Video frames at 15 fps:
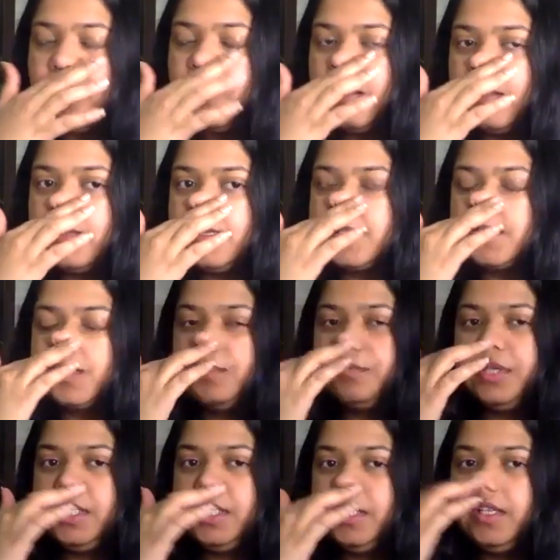Now, this could
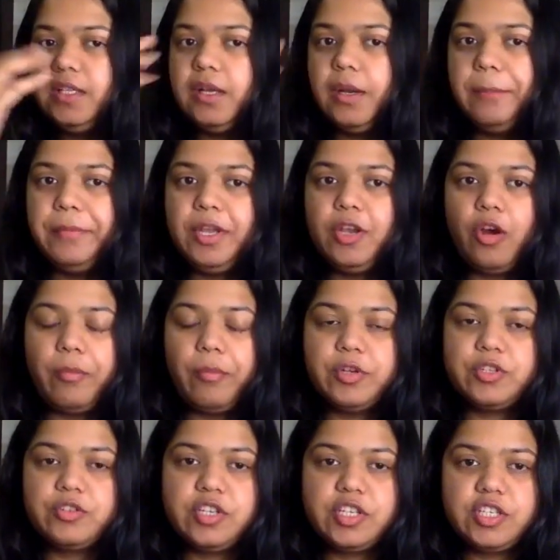be a big
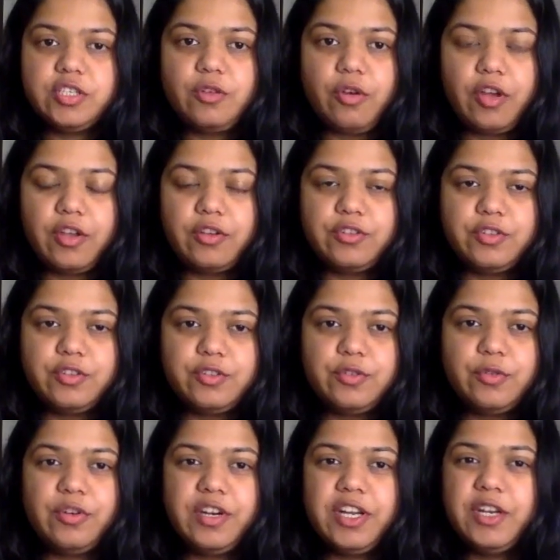opportunity knocking to your
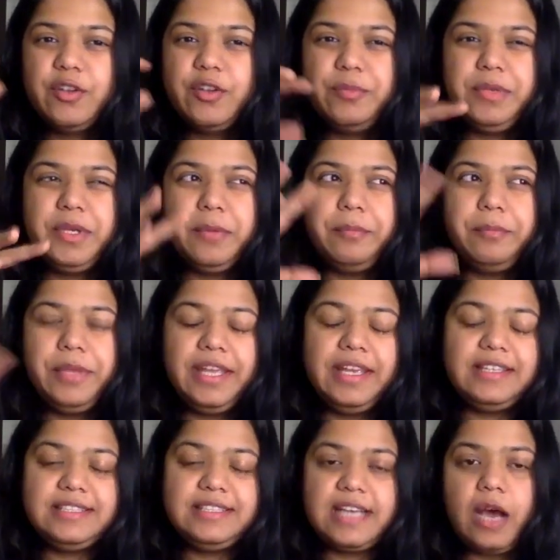door. It could be a
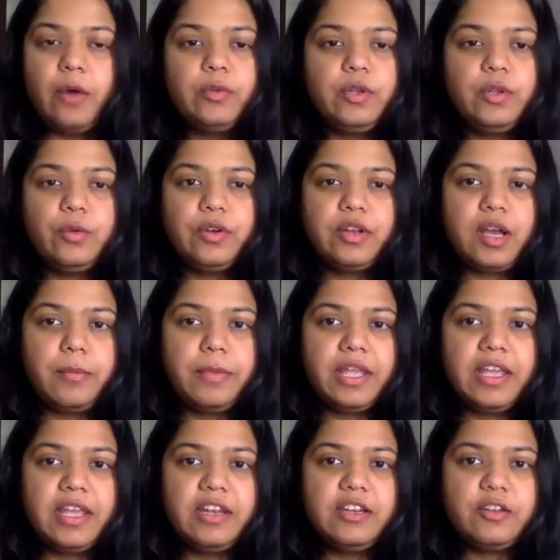big download
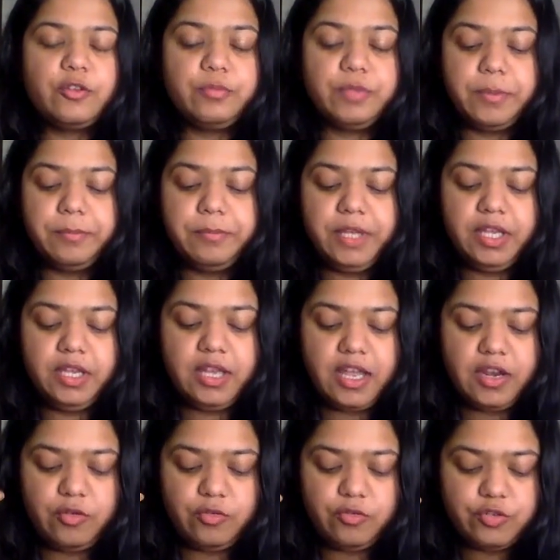coming in. It could be a big
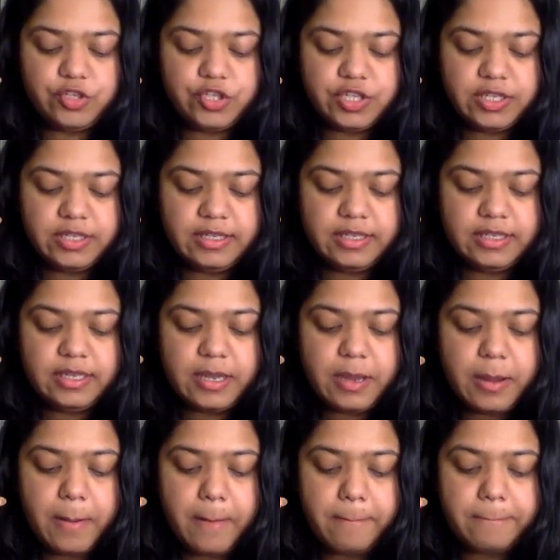energy.
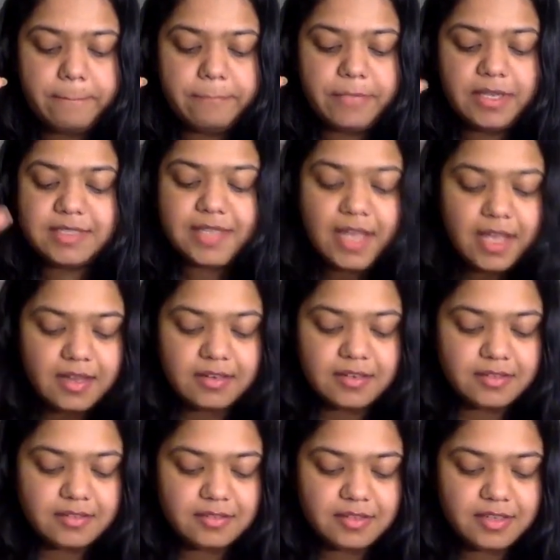I said,
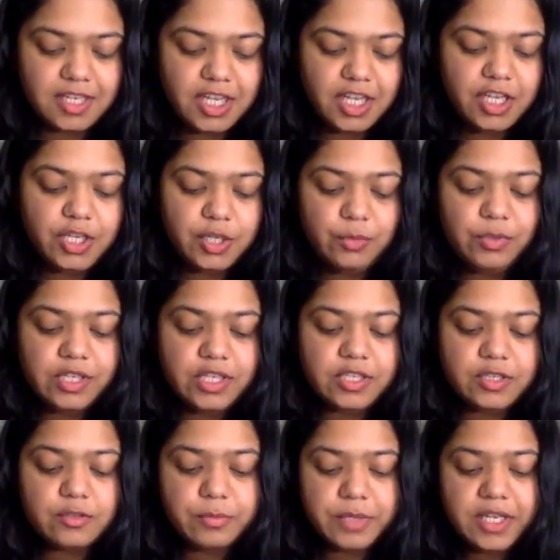you need
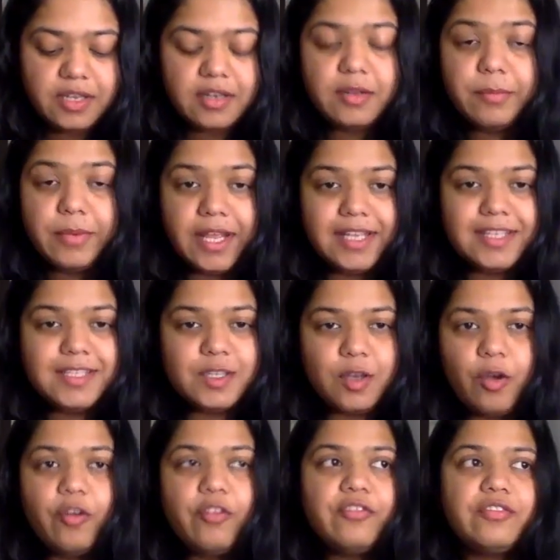to be in a place
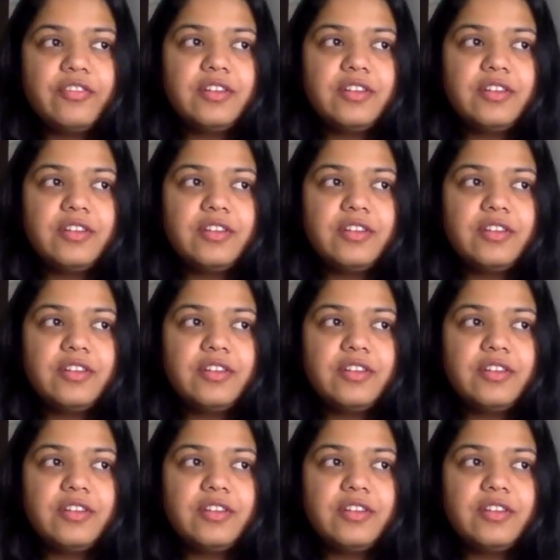of